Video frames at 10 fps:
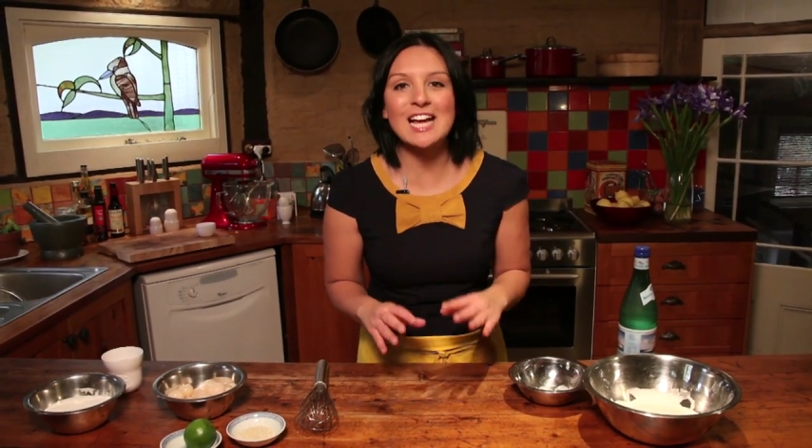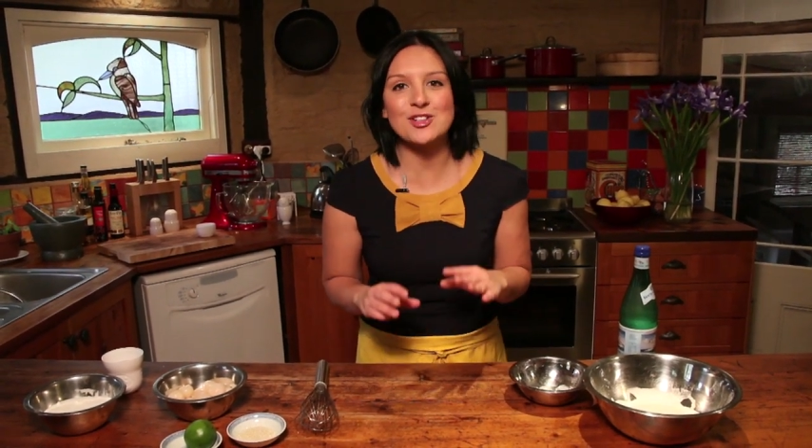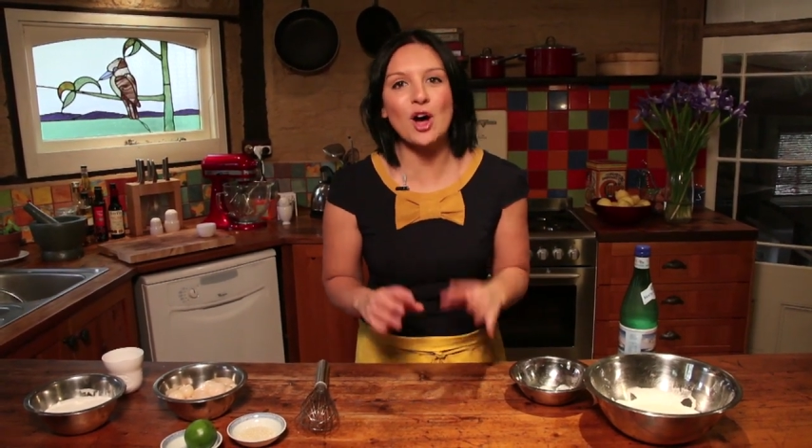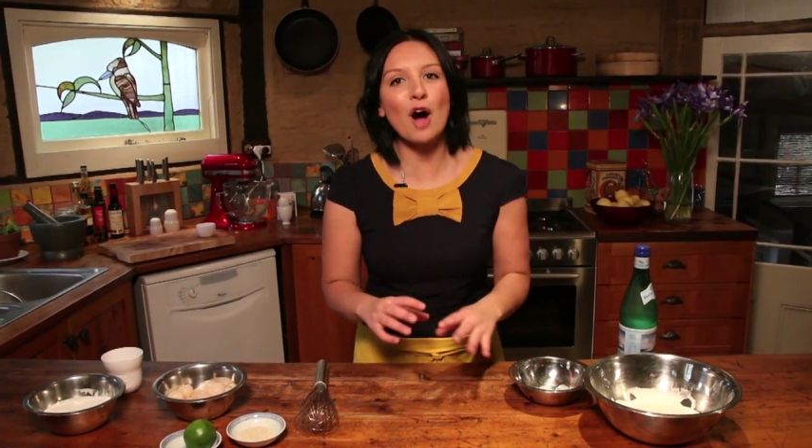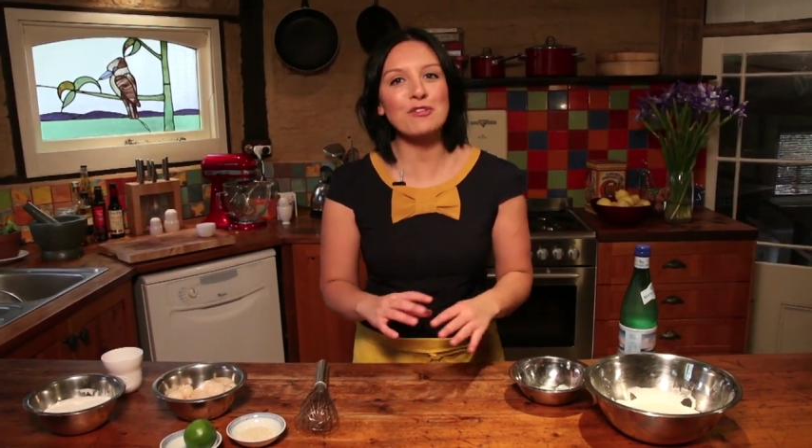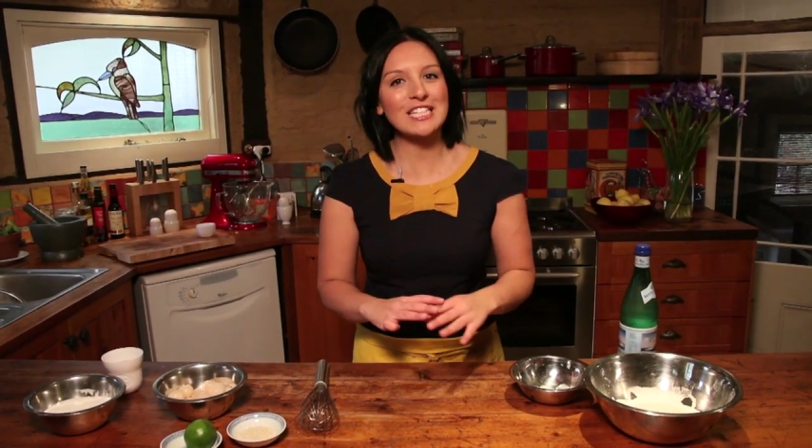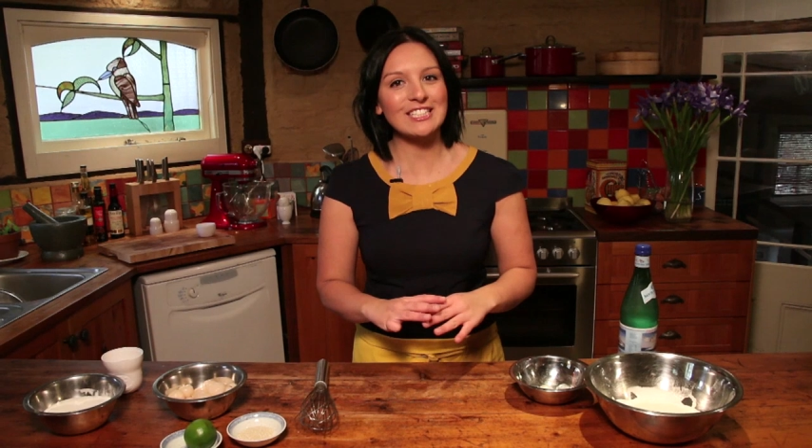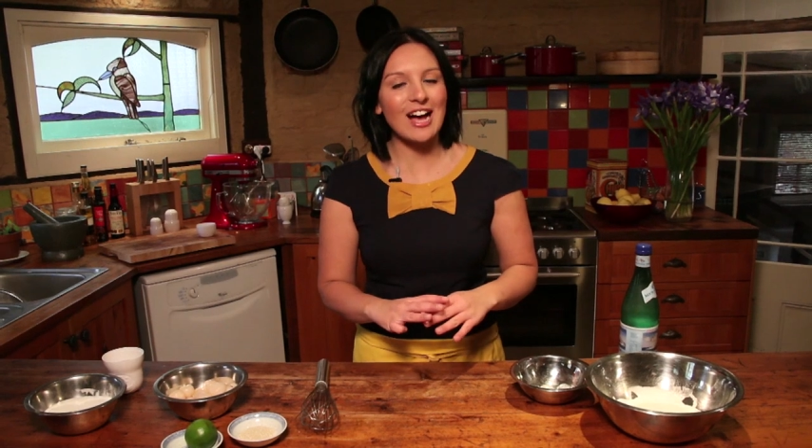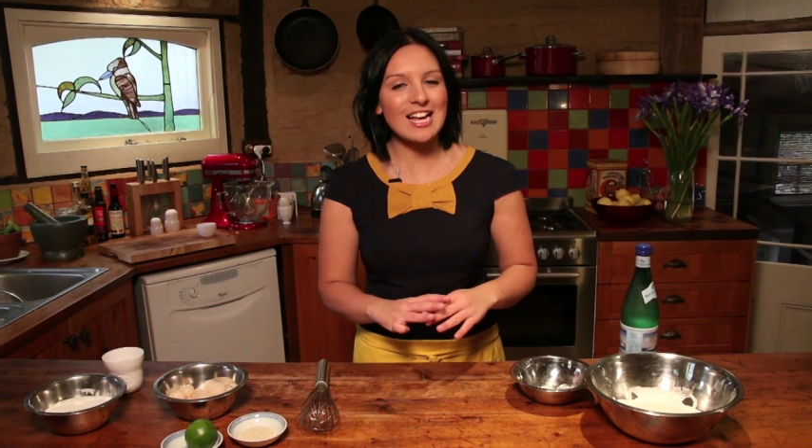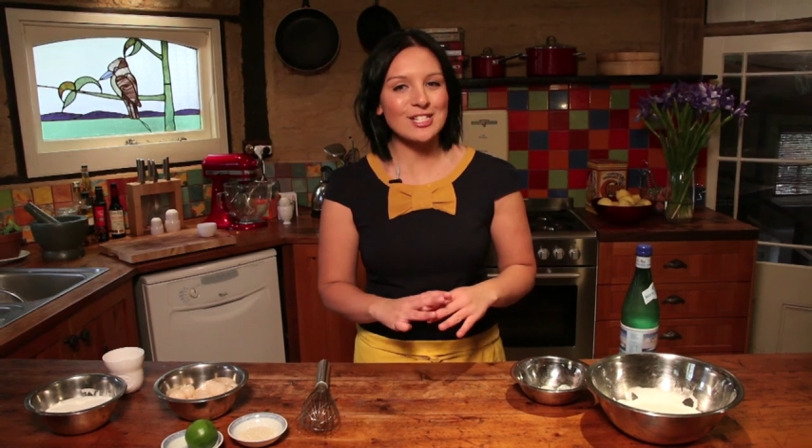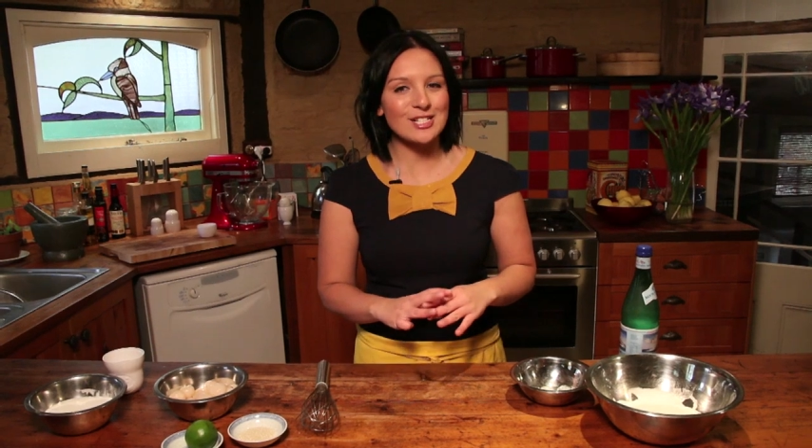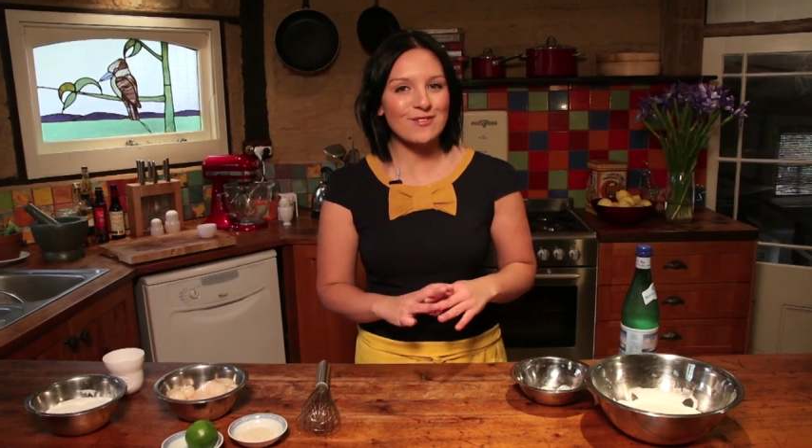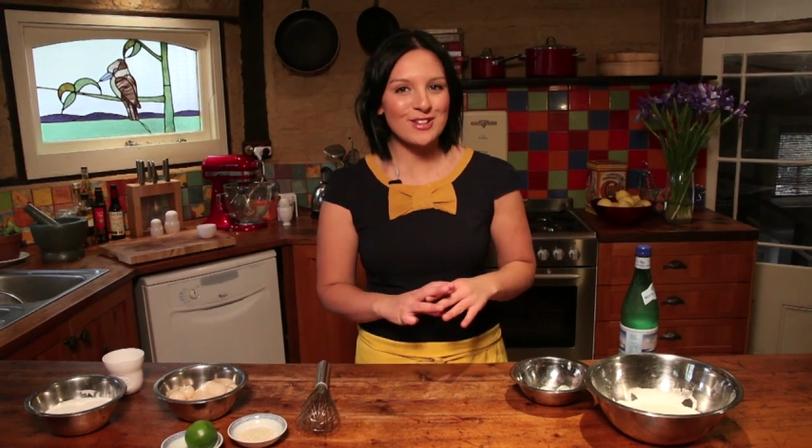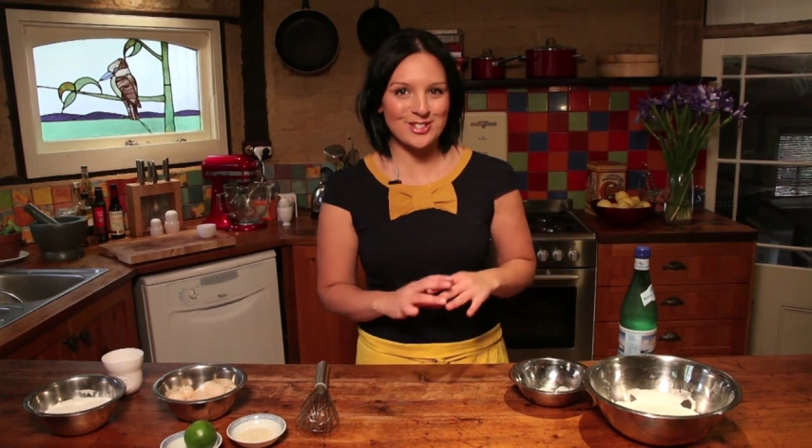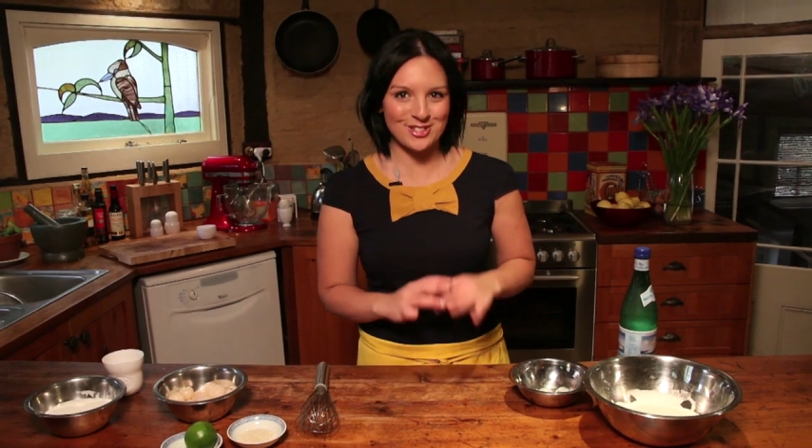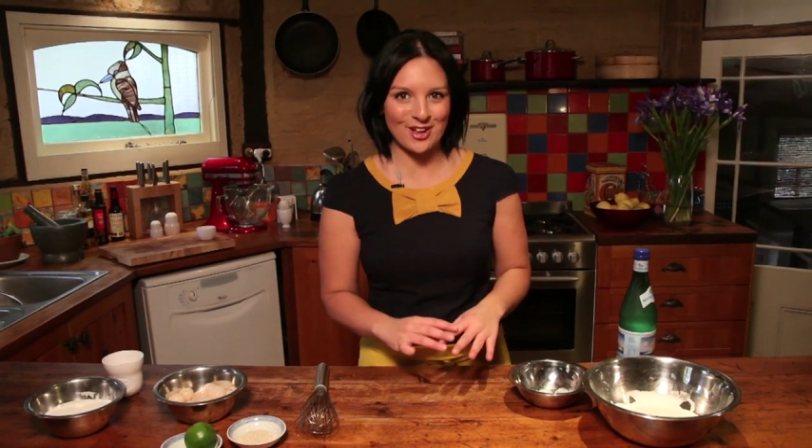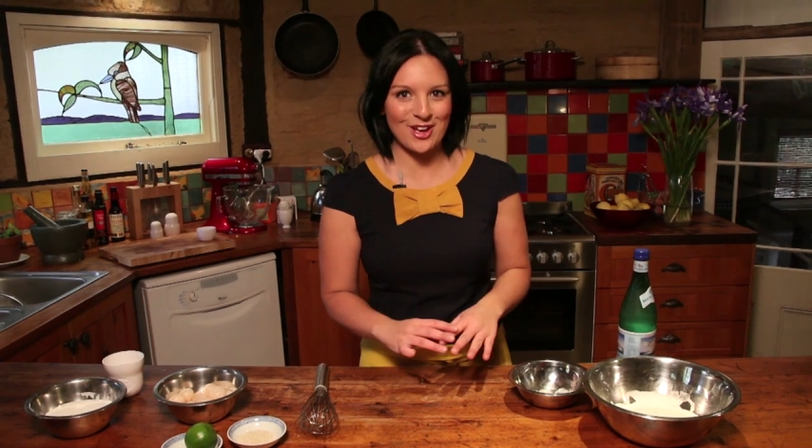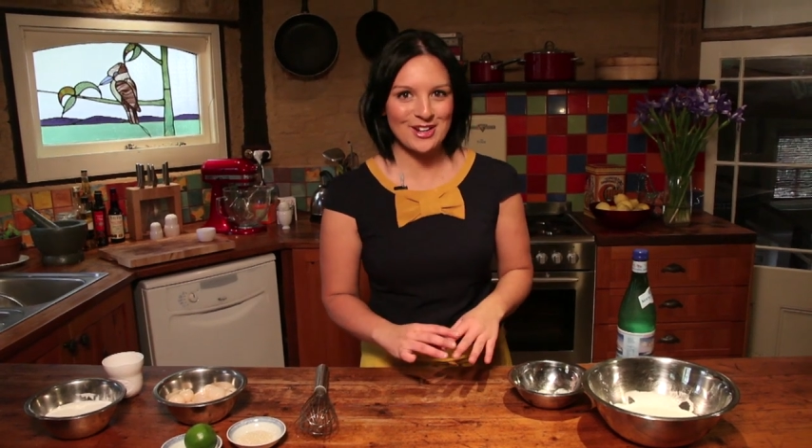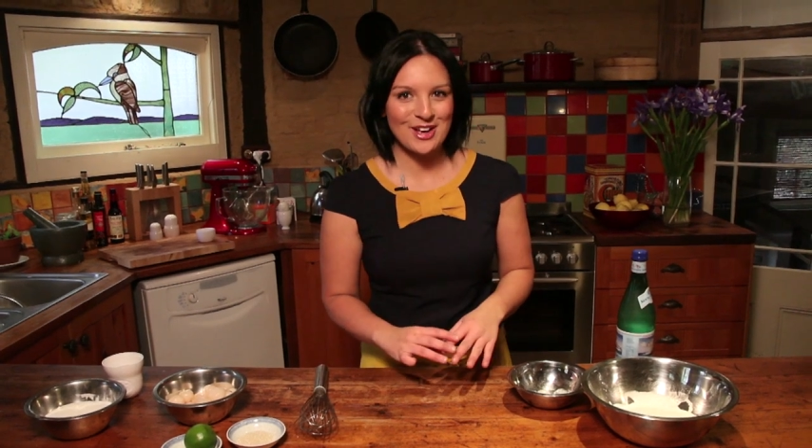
and toffee lychees for dessert.